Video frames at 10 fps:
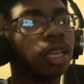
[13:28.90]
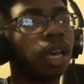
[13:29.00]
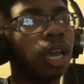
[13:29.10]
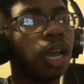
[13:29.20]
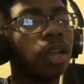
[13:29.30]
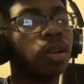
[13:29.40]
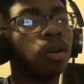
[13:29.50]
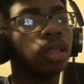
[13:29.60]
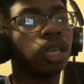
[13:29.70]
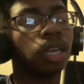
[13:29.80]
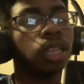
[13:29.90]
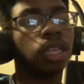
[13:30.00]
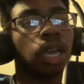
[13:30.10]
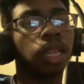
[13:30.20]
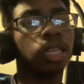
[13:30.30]
I, I caught like at,
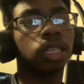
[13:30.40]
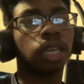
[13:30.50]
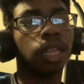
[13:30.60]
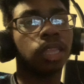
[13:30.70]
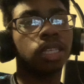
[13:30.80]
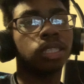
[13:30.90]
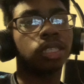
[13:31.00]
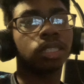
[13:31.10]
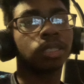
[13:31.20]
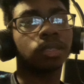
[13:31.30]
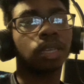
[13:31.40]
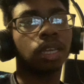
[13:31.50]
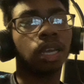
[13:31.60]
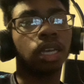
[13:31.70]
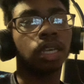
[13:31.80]
at least at least
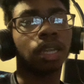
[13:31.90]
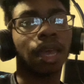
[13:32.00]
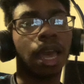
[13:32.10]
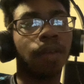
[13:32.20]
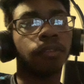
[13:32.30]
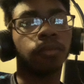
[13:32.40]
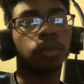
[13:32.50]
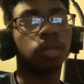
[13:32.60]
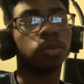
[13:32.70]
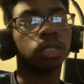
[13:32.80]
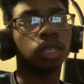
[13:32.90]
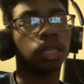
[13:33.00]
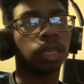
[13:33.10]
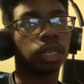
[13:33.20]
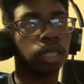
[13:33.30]
a good half of what he was
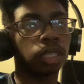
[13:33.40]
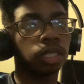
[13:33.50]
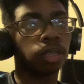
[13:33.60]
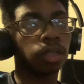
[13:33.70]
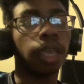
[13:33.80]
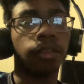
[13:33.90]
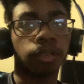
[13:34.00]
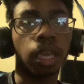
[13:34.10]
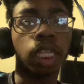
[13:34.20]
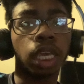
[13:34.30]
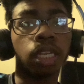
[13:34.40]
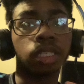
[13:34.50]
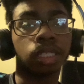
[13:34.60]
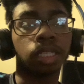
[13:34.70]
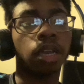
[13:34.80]
saying, like in, in
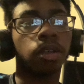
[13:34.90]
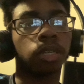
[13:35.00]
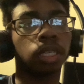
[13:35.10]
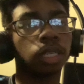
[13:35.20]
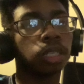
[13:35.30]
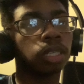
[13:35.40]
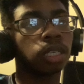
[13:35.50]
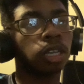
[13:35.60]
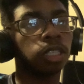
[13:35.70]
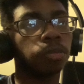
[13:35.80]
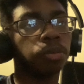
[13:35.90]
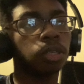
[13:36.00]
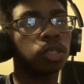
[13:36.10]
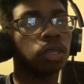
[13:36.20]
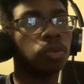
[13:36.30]
its entirety. Because I'm
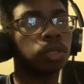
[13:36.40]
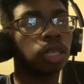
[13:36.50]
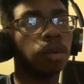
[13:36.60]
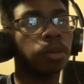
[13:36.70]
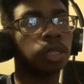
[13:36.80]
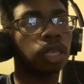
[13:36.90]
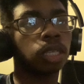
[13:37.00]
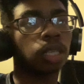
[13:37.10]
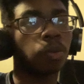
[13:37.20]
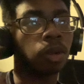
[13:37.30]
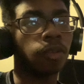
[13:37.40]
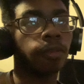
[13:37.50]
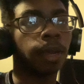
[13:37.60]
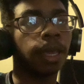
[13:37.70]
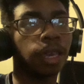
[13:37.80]
pretty sure there was a couple of things that went over
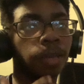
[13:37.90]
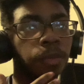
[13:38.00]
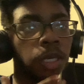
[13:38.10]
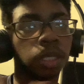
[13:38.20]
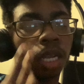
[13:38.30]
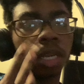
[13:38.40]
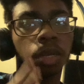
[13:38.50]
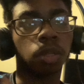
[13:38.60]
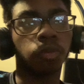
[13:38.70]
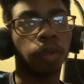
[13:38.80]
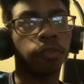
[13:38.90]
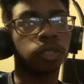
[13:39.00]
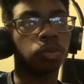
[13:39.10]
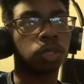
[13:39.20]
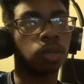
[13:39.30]
my head because I didn't know the reference
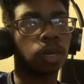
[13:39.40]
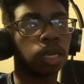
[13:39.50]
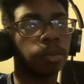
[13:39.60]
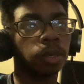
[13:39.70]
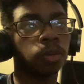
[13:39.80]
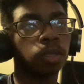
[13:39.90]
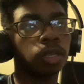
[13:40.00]
he was talking about.